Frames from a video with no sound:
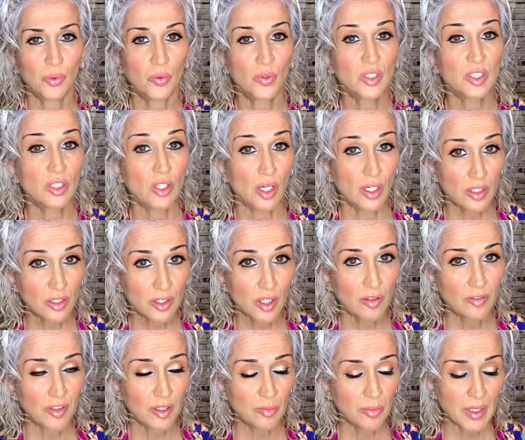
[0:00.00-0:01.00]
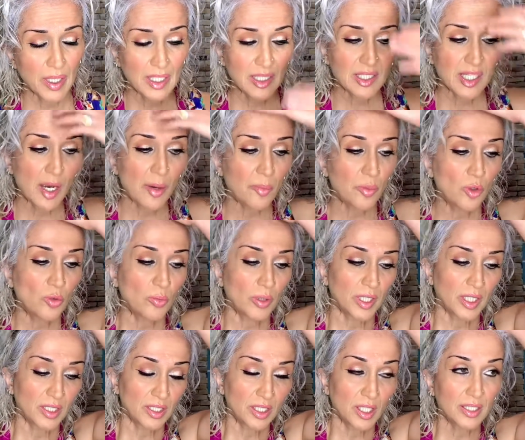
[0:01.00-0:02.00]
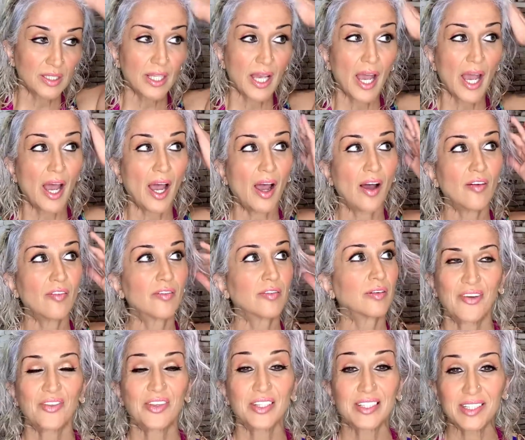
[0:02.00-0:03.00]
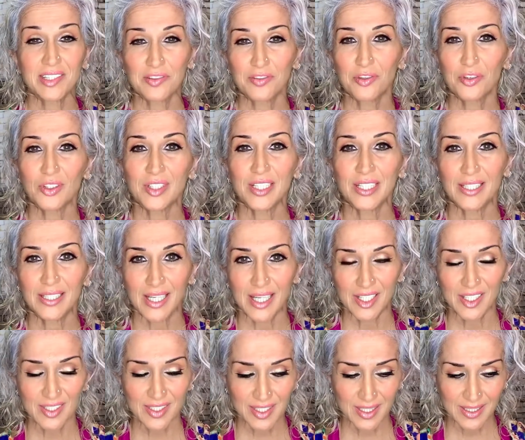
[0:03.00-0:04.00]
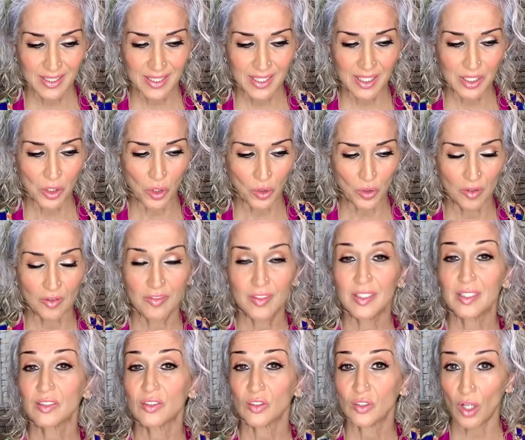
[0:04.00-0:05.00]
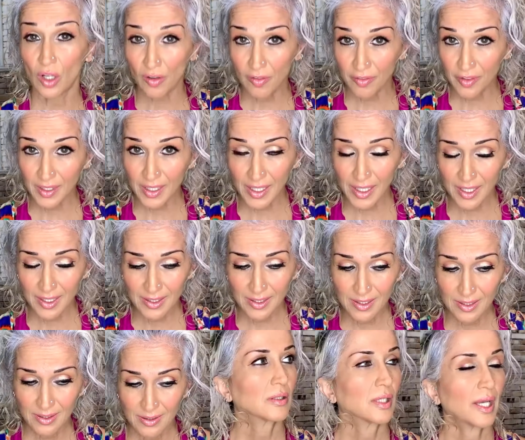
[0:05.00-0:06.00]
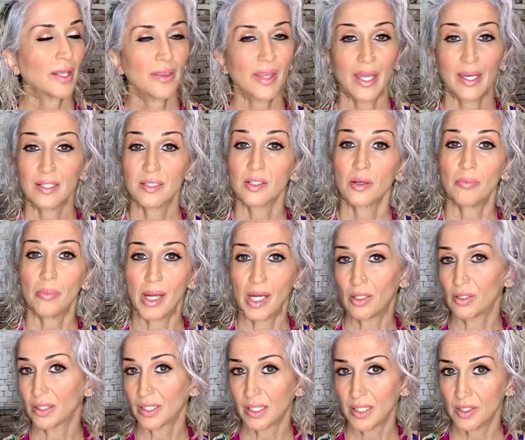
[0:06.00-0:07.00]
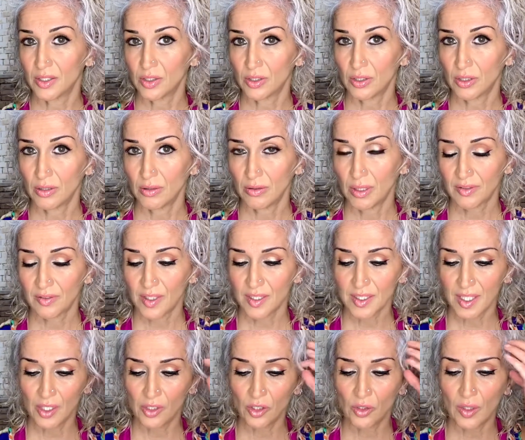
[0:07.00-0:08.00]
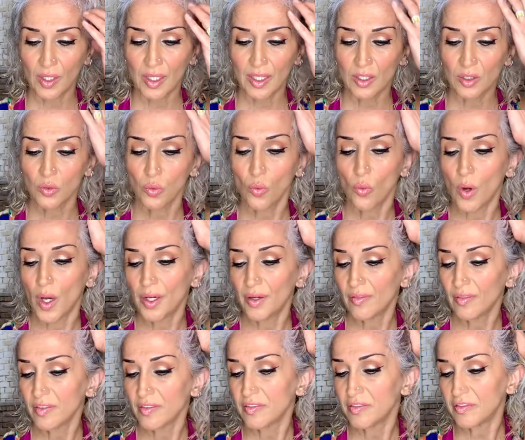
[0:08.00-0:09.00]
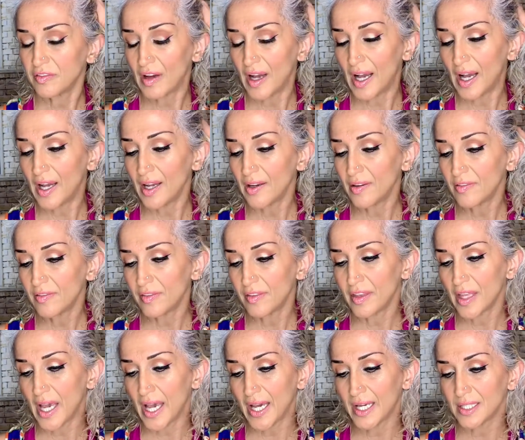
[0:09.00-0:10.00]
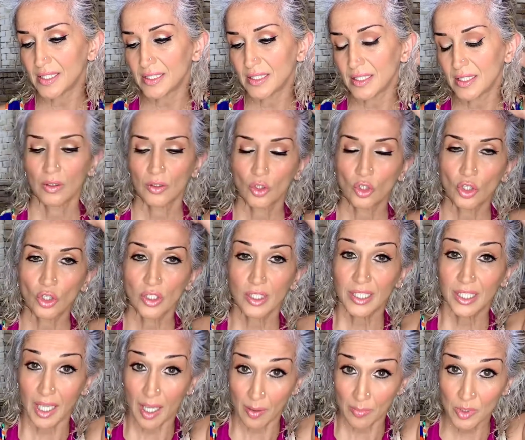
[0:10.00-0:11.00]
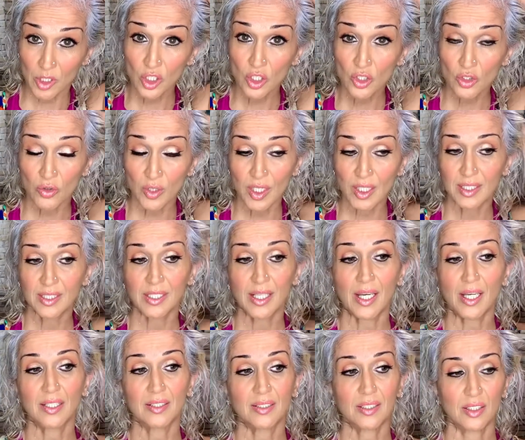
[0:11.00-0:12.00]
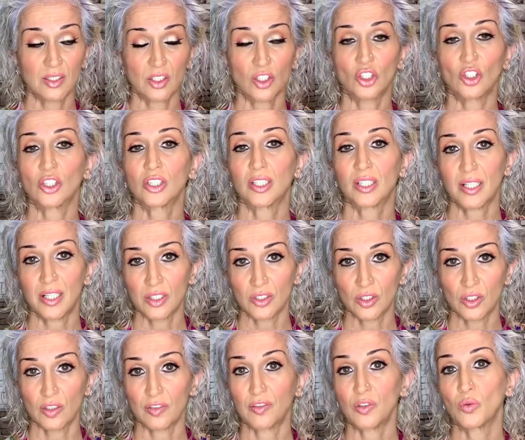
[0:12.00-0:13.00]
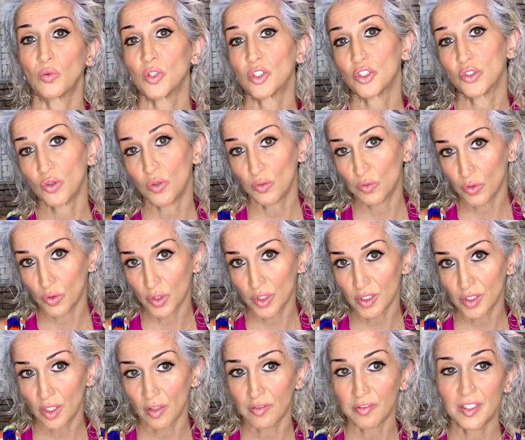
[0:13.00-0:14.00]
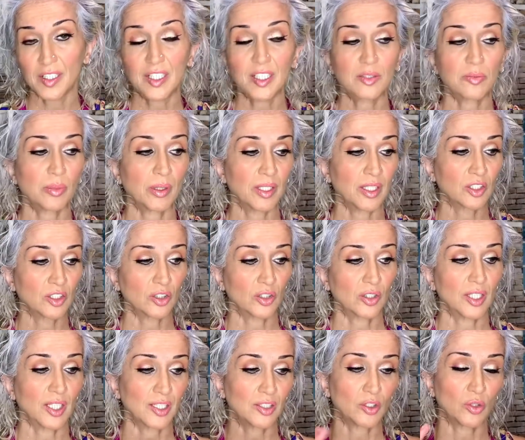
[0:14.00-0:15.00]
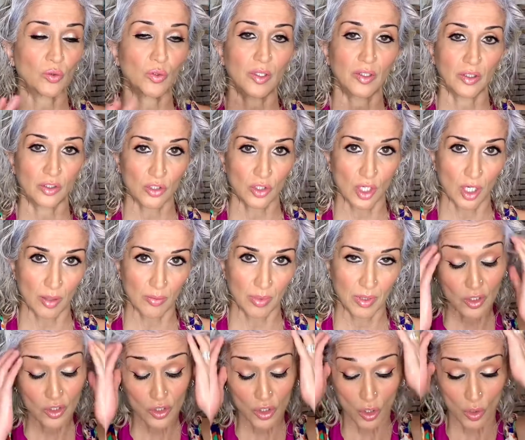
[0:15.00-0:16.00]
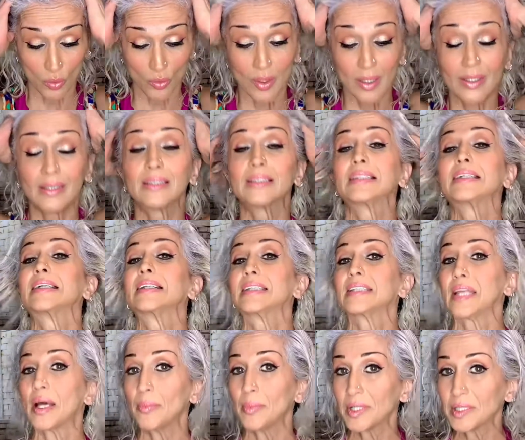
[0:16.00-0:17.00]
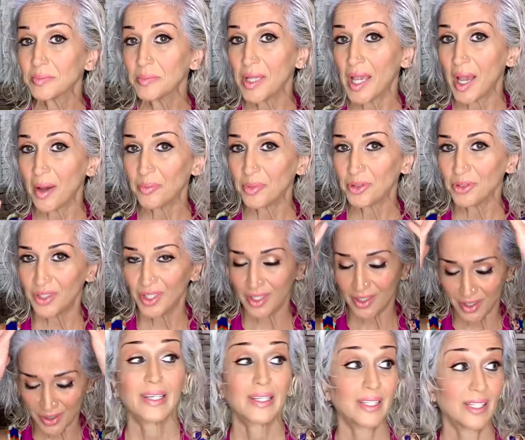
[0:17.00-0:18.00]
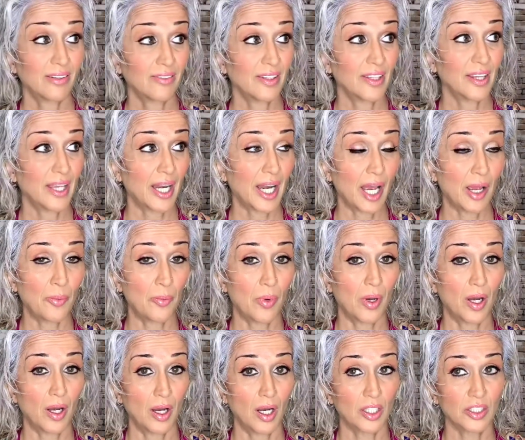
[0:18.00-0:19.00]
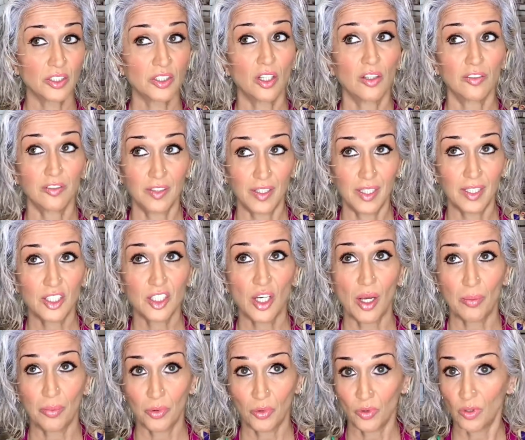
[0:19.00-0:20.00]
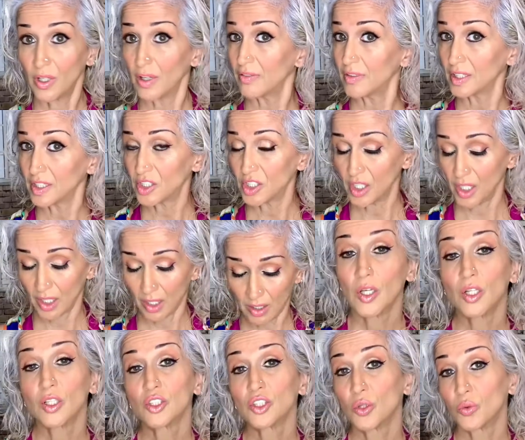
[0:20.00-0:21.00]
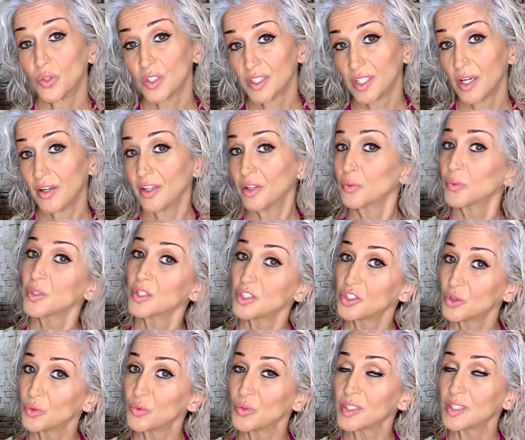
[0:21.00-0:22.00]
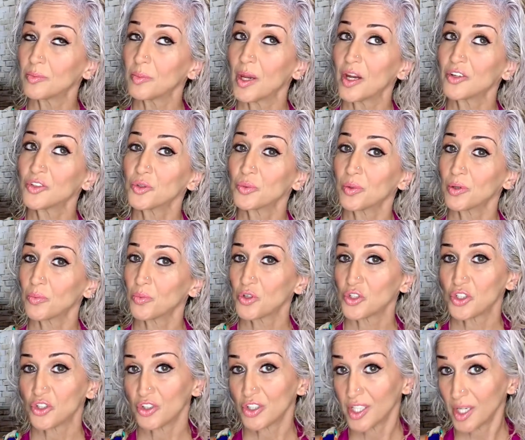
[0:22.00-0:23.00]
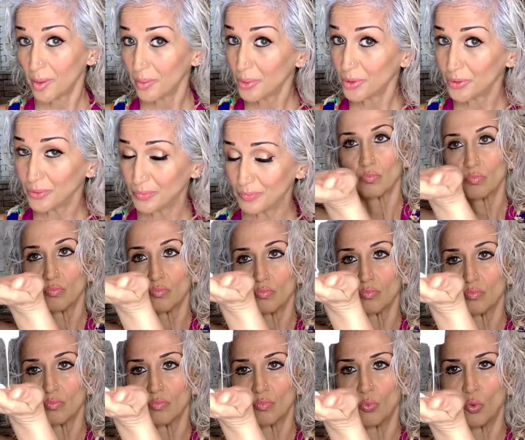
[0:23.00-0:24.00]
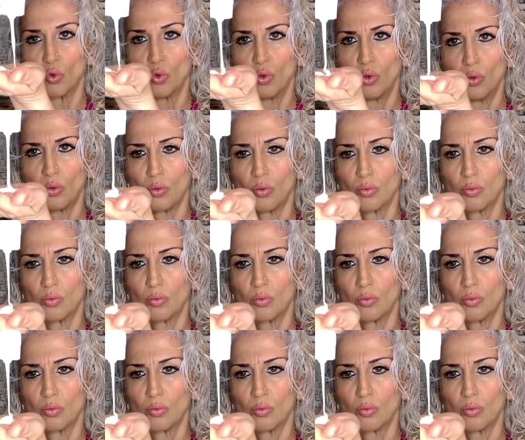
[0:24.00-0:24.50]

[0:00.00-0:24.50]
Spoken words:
is not a sulfate-based shampoo, but it does have the C14-16 olefin sulfonate, and that is a mild cleanser as far as I know, and it's one of the 5 that Curly Chemistry says is a good cleanser if you wish to avoid sulfates, but it's good at doing the job. So that makes me happy to hear, given that I'm a sulfate shampoo loving chick. So we're starting with the Don't Despair Super Moisture Shampoo. Ooh,